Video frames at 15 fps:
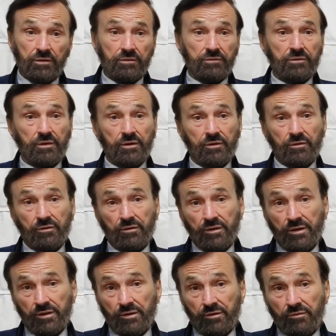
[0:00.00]
there
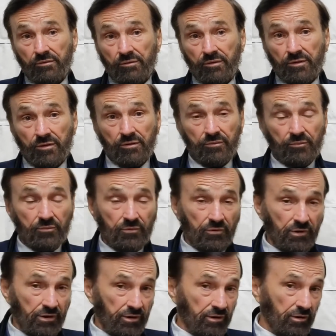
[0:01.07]
in
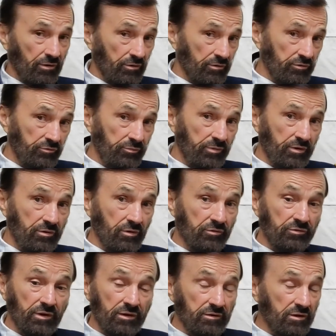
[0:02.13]
late August, because
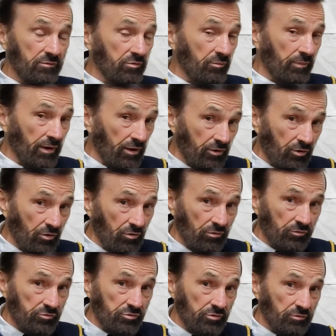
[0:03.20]
I'd given my
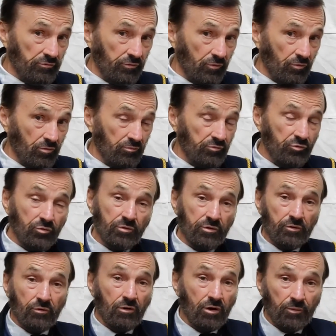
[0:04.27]
colonel's uniform to
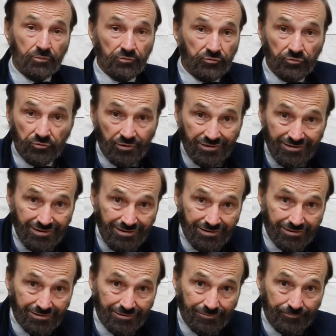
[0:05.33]
another officer that needed
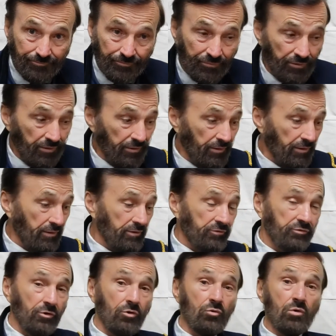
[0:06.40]
it.
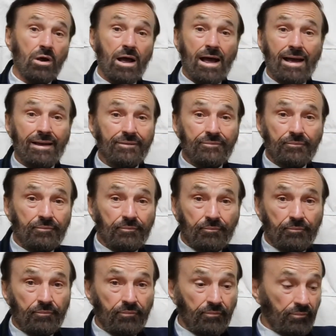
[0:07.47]
So
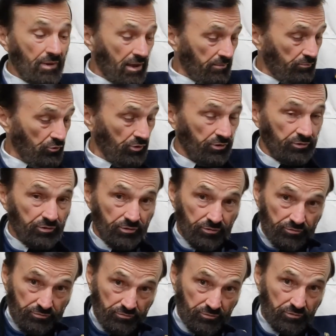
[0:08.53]
my Brigadier
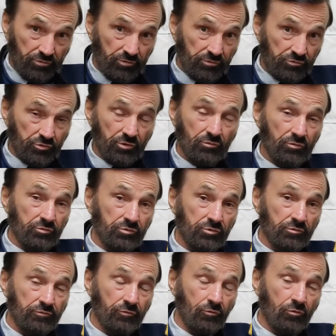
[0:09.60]
General
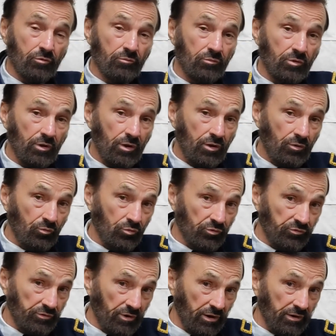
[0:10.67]
uniform was
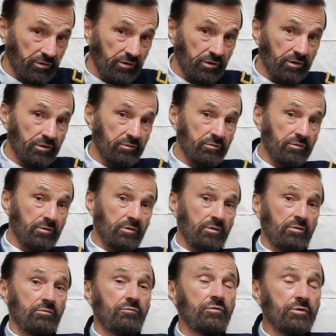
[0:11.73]
not yet
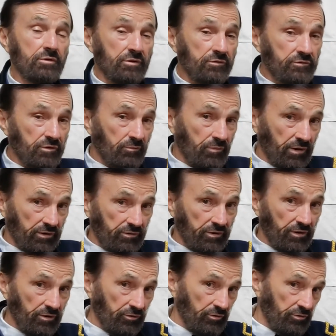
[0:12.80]
finished at my
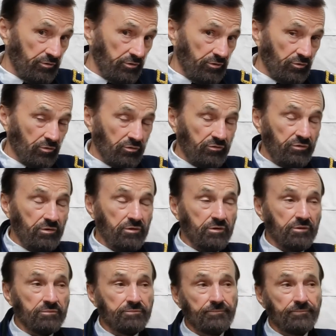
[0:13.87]
tailor in New York City.